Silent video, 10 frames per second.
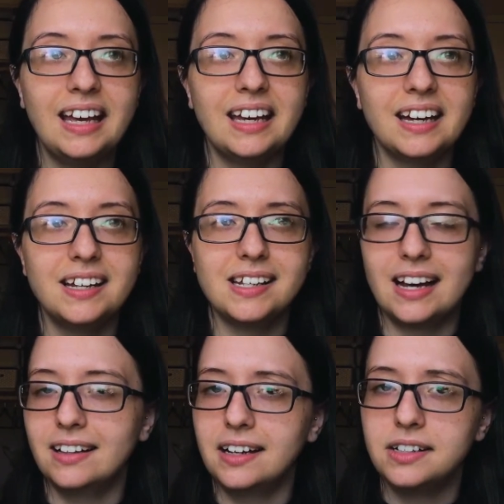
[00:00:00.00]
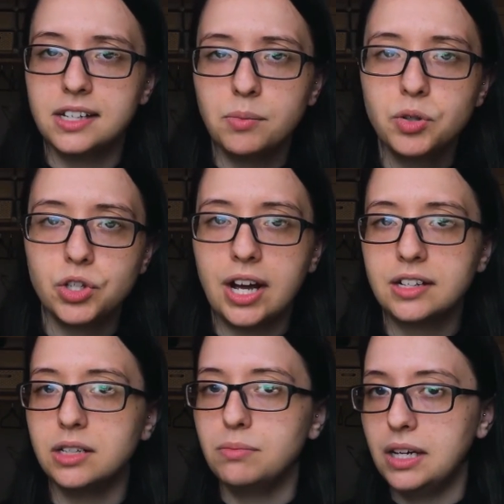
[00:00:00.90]
and I double
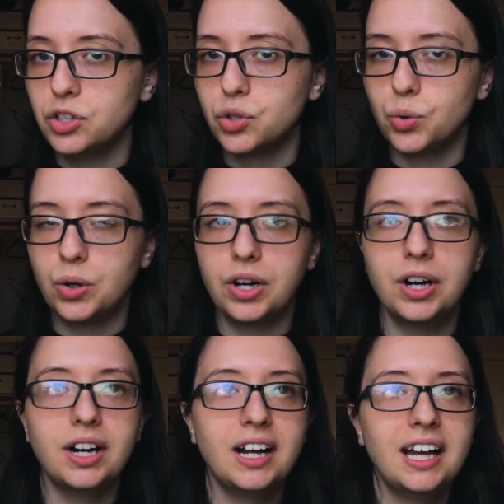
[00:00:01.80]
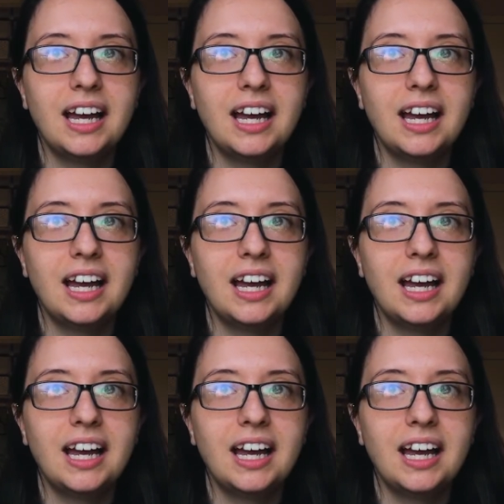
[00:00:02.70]
checked and made sure